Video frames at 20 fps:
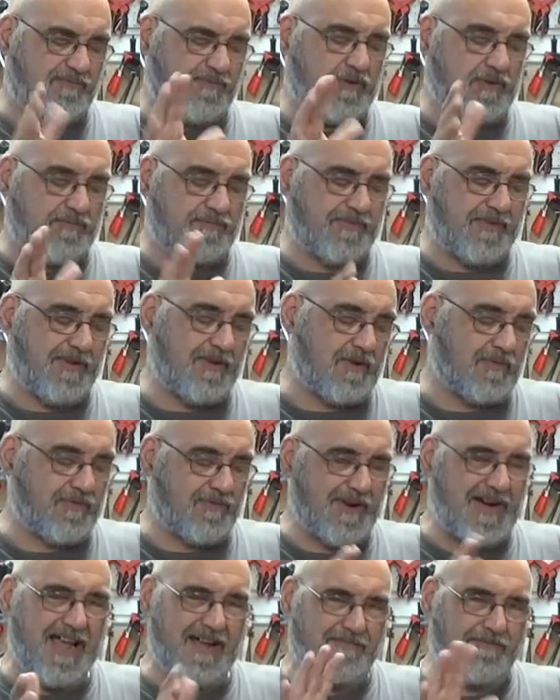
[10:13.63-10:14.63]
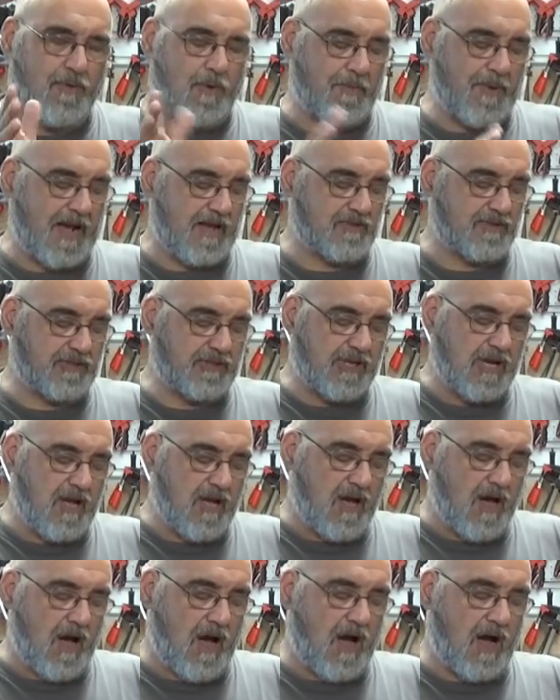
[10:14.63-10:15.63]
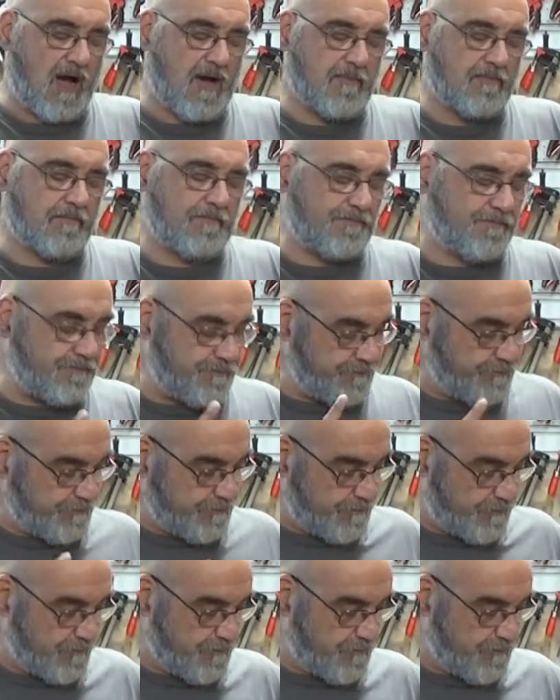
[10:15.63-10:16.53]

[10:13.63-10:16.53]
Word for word: to, you know, three and a half, four pounds. Um,